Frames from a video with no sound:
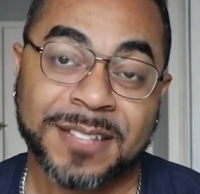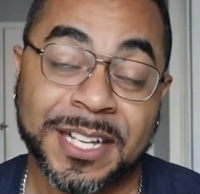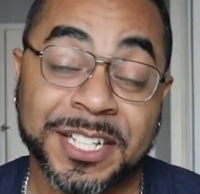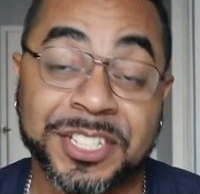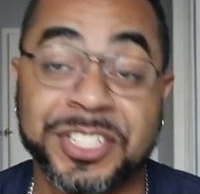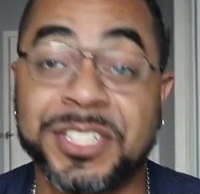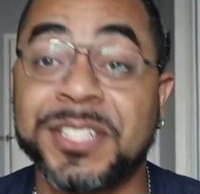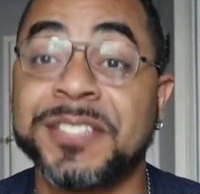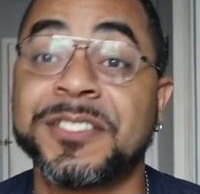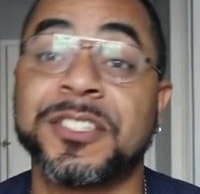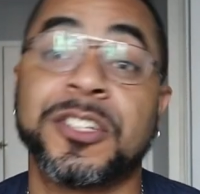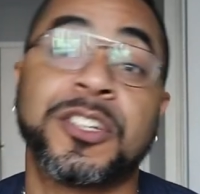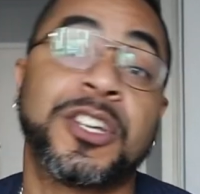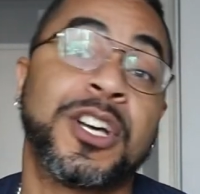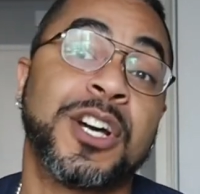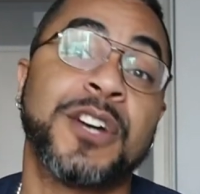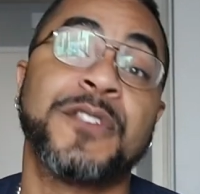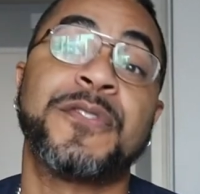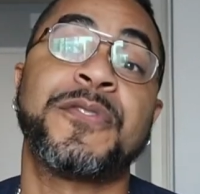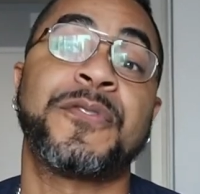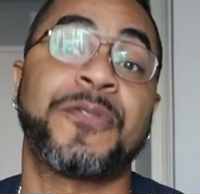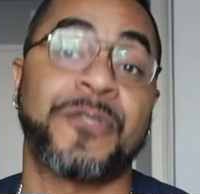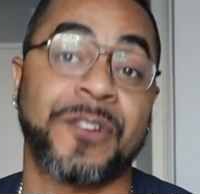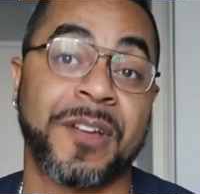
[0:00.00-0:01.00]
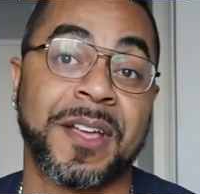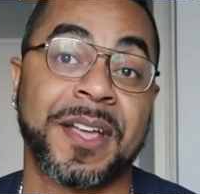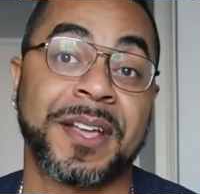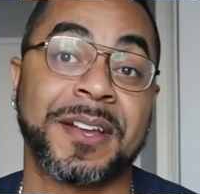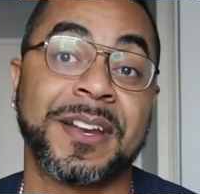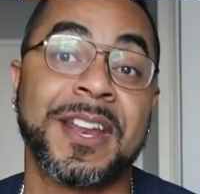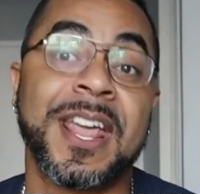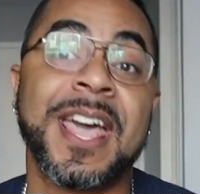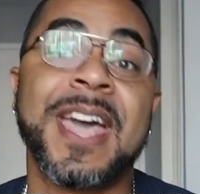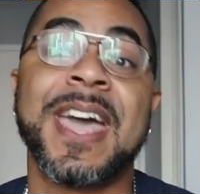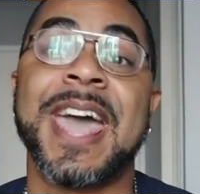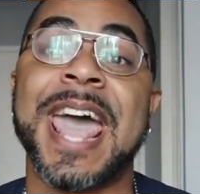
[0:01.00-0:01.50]
Like, she's a good
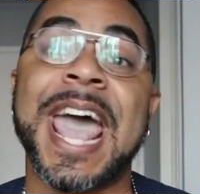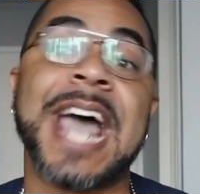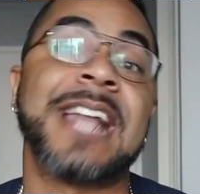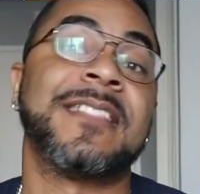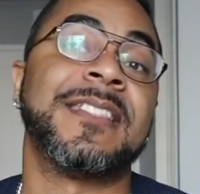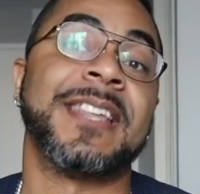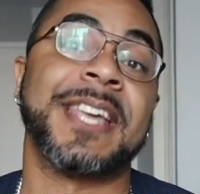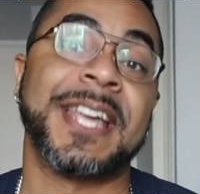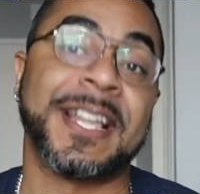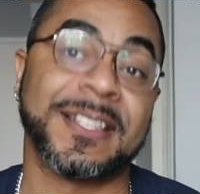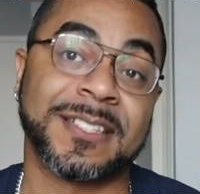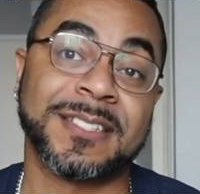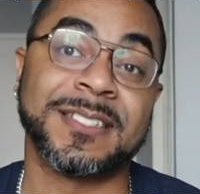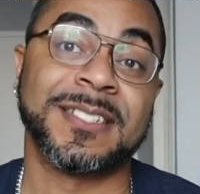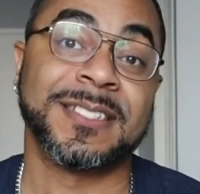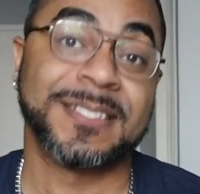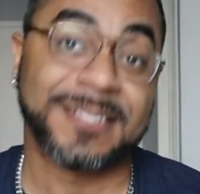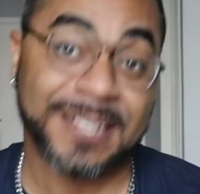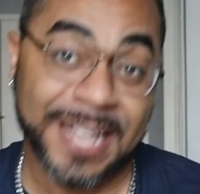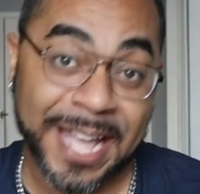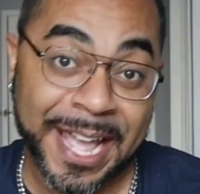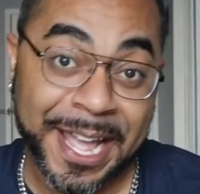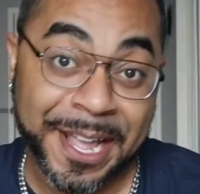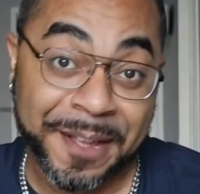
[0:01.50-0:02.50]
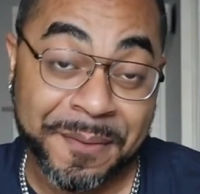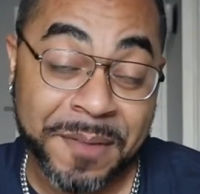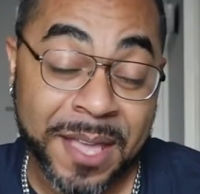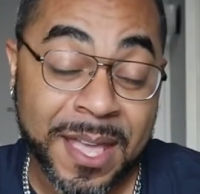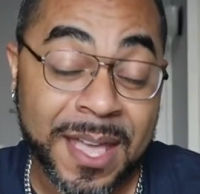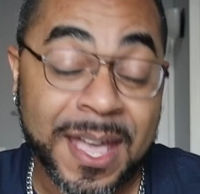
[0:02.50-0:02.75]
friend at the end of the day.